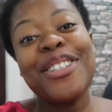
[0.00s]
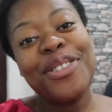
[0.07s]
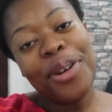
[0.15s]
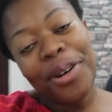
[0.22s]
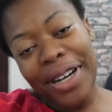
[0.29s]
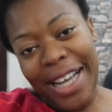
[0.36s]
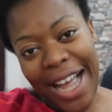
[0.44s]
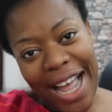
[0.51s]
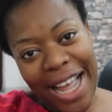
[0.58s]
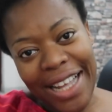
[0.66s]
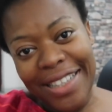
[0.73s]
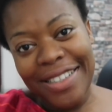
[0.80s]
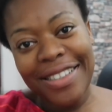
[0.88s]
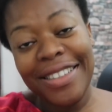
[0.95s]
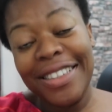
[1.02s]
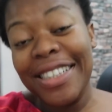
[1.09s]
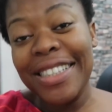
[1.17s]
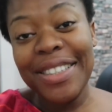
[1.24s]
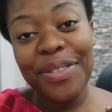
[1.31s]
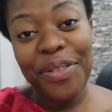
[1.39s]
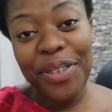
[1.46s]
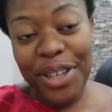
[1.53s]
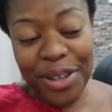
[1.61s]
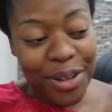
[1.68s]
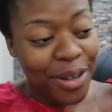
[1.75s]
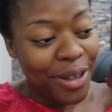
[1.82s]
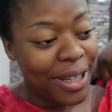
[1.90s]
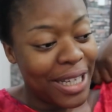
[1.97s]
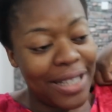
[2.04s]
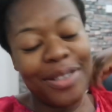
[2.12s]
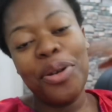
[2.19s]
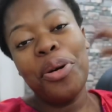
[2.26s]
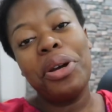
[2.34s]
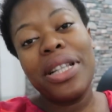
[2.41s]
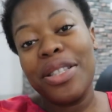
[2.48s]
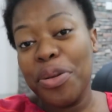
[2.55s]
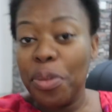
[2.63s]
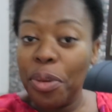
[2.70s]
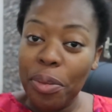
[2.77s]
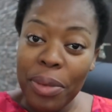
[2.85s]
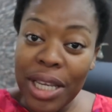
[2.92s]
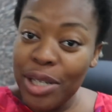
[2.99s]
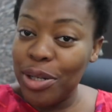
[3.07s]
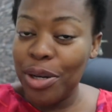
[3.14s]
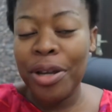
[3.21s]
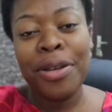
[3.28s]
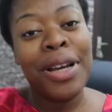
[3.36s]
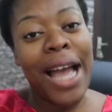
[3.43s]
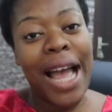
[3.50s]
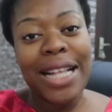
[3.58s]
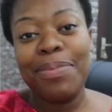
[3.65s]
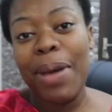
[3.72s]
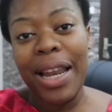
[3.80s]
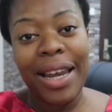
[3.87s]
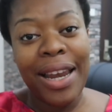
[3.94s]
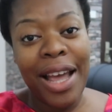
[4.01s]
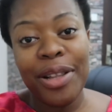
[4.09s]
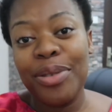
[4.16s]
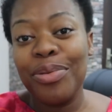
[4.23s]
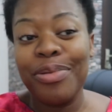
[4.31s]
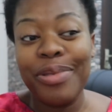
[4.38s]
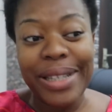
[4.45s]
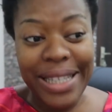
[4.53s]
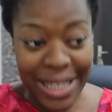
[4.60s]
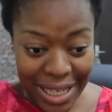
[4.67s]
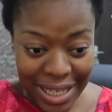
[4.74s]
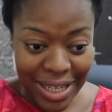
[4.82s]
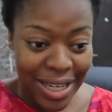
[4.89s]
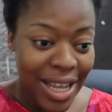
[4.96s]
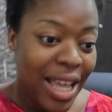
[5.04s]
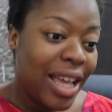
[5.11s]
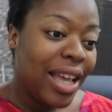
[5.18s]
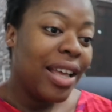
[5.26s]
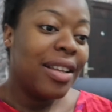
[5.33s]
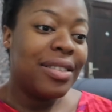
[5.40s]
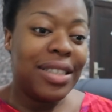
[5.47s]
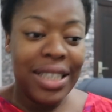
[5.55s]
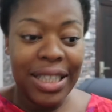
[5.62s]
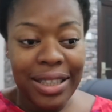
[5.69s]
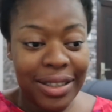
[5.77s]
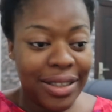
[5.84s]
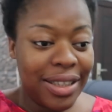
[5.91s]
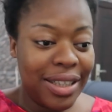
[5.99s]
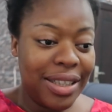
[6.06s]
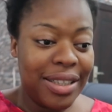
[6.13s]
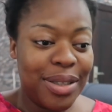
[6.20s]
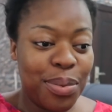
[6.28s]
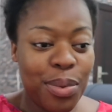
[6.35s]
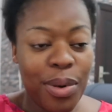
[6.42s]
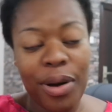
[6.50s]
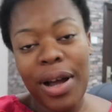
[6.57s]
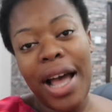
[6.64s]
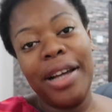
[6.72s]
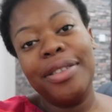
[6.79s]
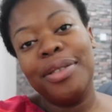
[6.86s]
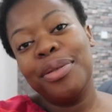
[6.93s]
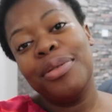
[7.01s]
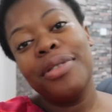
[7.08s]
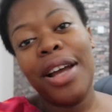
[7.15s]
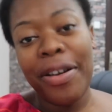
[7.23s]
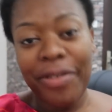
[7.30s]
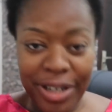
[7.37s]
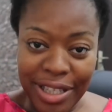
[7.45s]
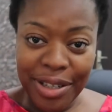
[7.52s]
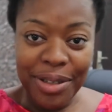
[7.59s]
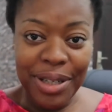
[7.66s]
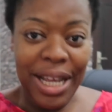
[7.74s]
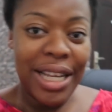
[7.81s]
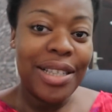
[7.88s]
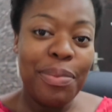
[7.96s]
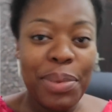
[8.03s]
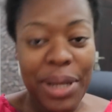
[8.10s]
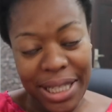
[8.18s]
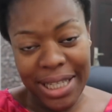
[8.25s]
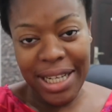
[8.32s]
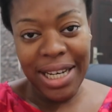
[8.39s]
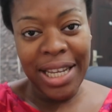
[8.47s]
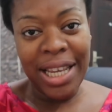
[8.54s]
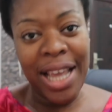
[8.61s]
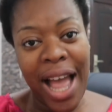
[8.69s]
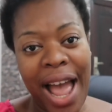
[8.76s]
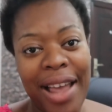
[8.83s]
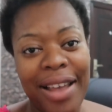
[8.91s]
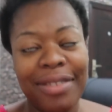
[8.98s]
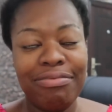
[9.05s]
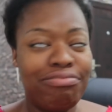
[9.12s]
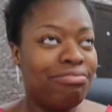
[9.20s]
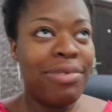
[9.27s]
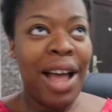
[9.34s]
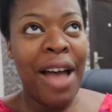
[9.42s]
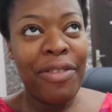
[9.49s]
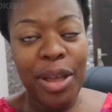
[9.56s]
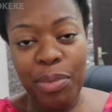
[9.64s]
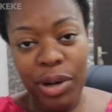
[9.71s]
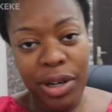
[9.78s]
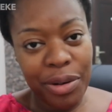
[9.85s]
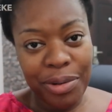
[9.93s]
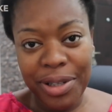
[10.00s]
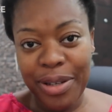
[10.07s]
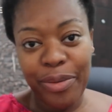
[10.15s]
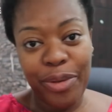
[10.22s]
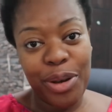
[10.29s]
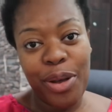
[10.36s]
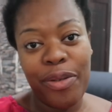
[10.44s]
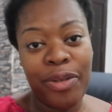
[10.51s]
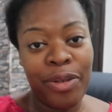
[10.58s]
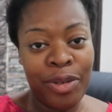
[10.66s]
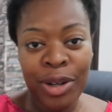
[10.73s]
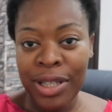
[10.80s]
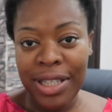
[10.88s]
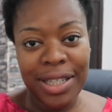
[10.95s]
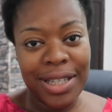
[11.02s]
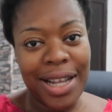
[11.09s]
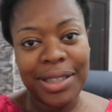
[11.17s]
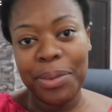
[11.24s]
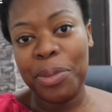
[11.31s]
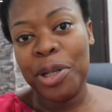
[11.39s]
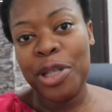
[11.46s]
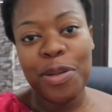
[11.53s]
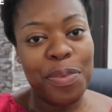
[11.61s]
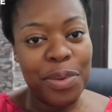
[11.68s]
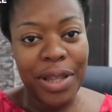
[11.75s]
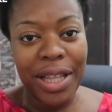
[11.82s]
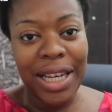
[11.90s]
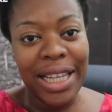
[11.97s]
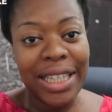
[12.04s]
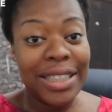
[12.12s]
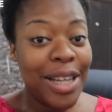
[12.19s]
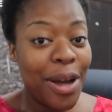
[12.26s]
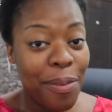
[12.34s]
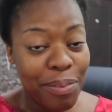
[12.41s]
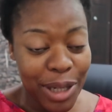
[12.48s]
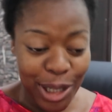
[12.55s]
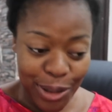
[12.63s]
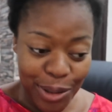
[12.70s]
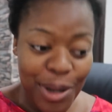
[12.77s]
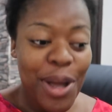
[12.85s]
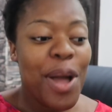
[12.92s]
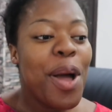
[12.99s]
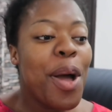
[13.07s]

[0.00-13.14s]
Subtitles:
So guys, this video is going to be me showing you guys my night routine. This is what I do every single night. Basically, I have a morning routine video. If you've not seen that, I'm going to put the link down below.